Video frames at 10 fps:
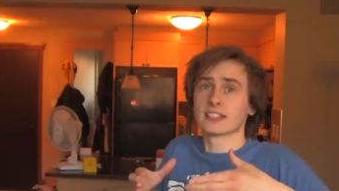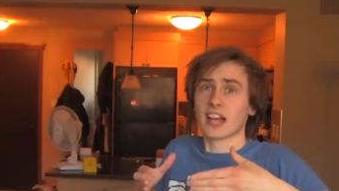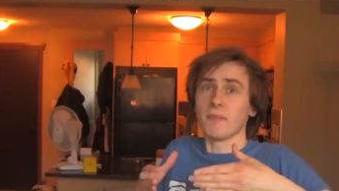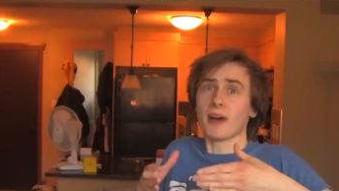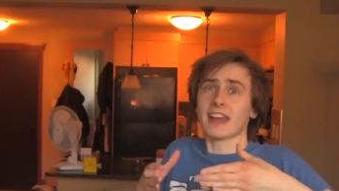
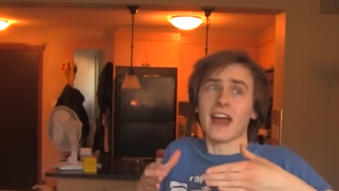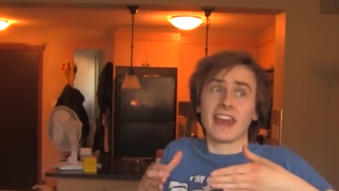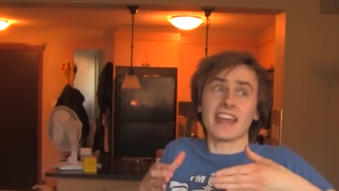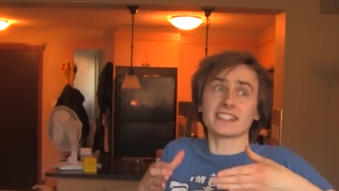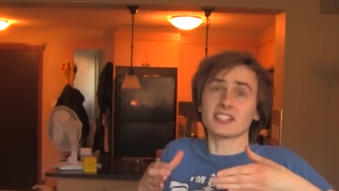Somebody
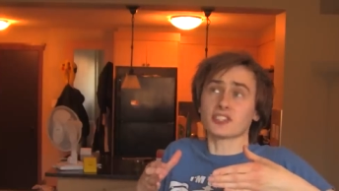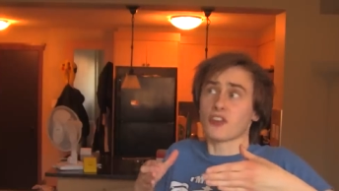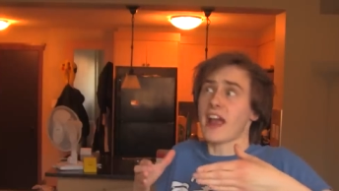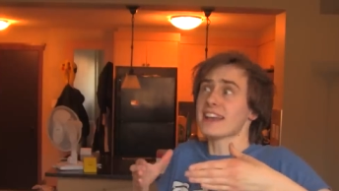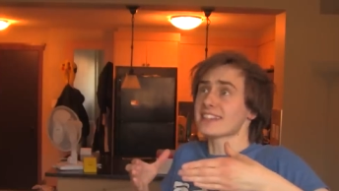that isn't
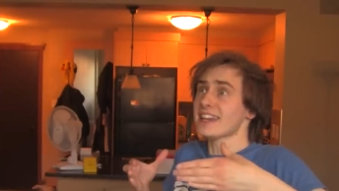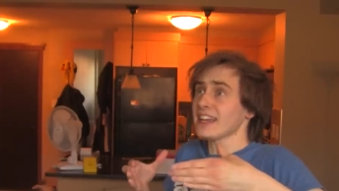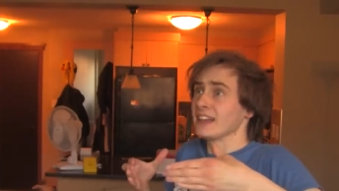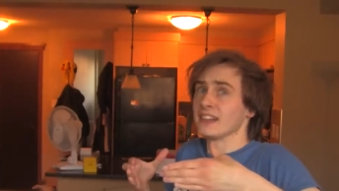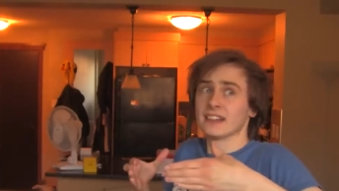
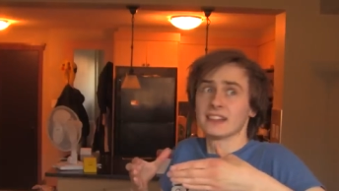crazy?